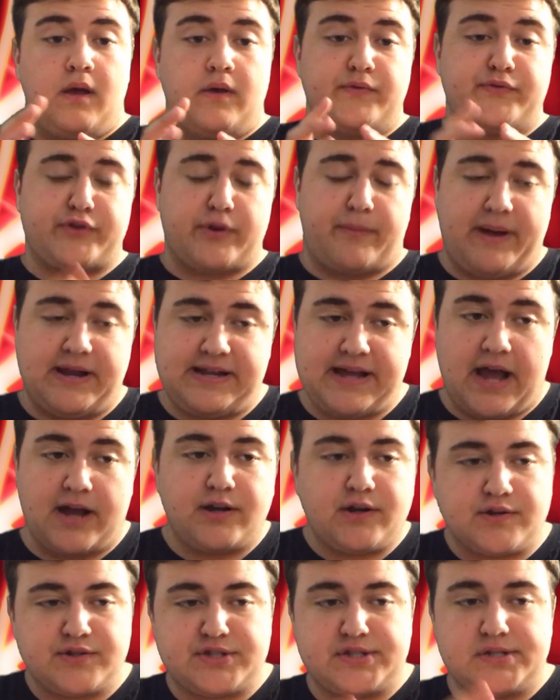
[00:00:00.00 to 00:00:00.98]
so my
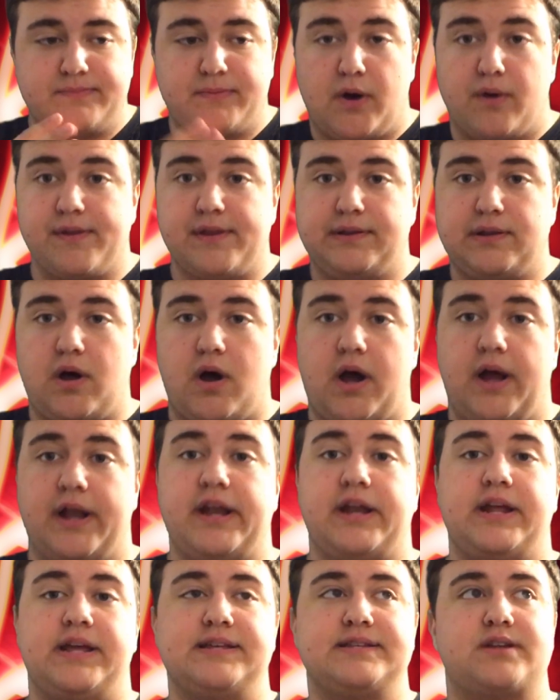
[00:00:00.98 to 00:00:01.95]
dad goes to mow the lawn,
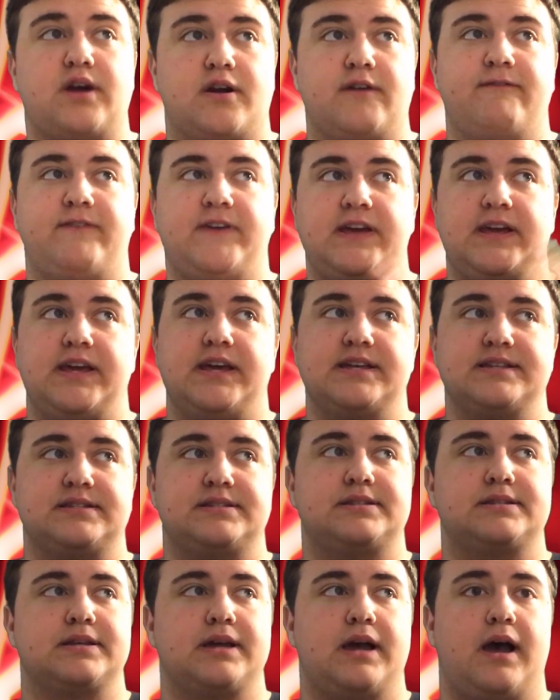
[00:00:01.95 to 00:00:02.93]
and his RV
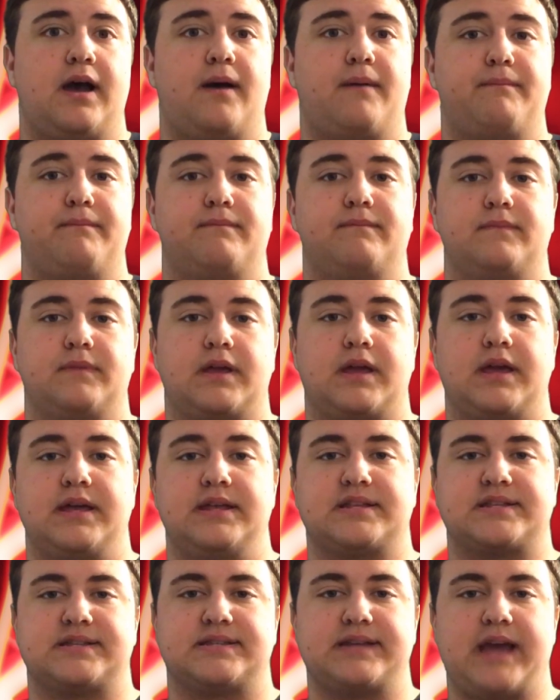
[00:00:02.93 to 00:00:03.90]
is,
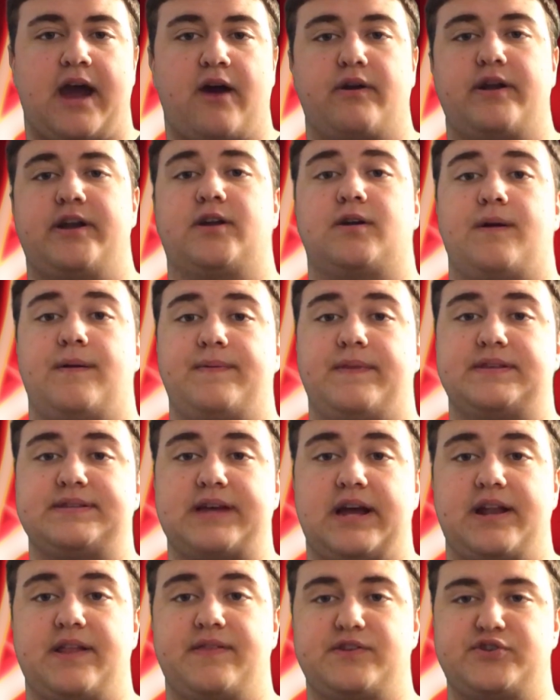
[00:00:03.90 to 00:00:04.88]
it's out here on the
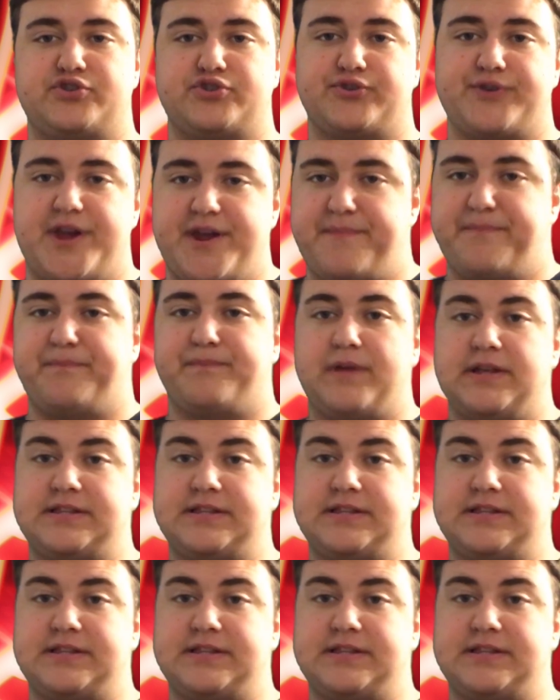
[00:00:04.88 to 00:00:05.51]
side of the street.